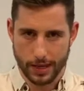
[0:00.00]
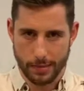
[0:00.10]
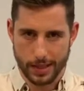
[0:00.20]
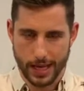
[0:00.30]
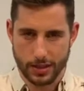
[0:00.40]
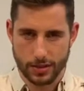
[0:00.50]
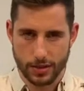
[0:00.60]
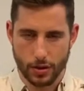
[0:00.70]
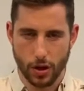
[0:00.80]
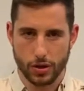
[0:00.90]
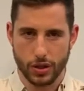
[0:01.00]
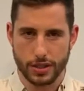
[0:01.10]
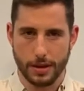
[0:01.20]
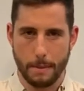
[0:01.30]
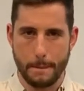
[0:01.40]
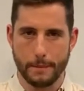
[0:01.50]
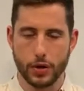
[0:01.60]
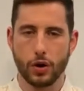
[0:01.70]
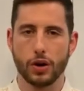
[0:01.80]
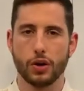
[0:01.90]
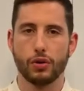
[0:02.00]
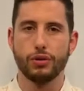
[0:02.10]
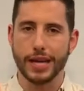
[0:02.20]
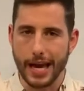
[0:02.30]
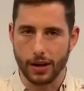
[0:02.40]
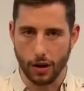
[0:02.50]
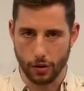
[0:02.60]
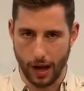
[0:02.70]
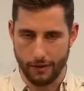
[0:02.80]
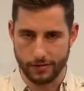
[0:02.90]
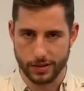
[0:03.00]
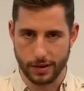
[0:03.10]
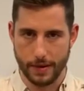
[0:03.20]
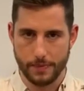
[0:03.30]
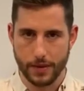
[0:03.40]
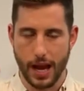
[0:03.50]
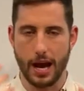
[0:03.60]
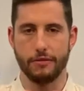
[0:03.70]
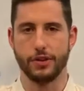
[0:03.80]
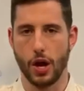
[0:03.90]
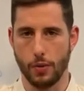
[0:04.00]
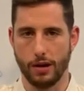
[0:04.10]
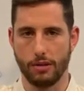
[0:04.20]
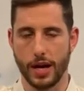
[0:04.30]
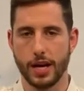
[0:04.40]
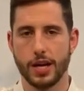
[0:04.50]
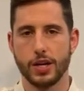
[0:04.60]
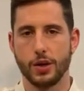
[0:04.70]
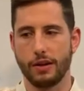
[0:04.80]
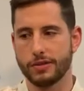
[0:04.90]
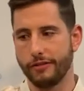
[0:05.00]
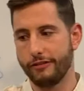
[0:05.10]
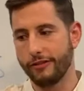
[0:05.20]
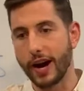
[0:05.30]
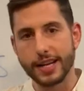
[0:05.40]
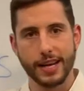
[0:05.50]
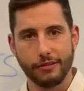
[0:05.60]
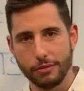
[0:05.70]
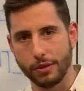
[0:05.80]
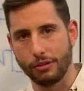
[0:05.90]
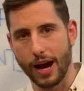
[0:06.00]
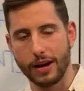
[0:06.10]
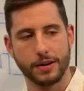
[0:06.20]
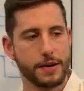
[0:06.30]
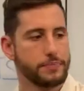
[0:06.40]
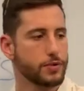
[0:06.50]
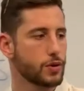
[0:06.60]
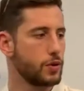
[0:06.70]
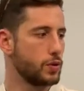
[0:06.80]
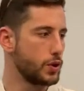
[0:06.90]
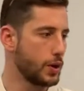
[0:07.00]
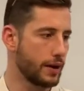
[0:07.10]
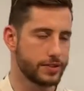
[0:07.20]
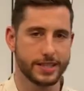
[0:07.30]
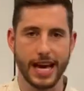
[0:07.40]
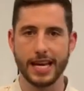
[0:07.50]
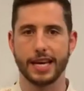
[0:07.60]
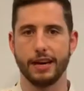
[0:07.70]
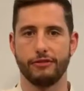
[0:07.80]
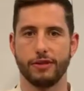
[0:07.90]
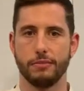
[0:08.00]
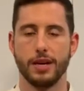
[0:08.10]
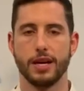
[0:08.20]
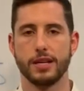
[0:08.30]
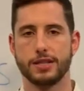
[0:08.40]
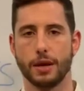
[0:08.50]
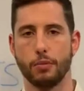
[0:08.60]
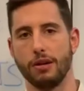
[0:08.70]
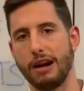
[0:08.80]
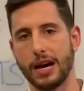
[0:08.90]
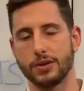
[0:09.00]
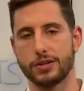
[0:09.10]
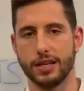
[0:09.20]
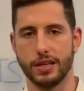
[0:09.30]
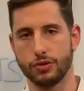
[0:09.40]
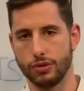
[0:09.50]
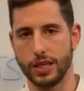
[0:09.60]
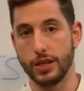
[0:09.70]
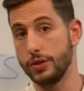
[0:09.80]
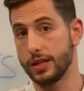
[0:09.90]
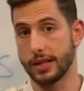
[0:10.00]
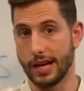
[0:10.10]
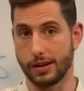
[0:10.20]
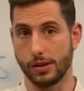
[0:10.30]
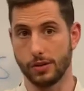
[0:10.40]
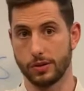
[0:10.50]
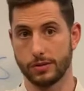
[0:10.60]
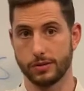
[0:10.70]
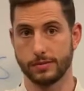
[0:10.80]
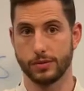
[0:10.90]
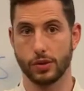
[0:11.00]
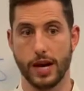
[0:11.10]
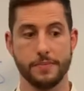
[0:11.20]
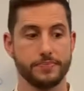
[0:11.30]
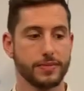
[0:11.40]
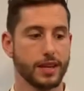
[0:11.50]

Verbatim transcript: Does that make sense? You can't just you can't create gold out out of nowhere, right? You have to find it from the ground or you have to take it from somewhere else that is already using that gold. Okay?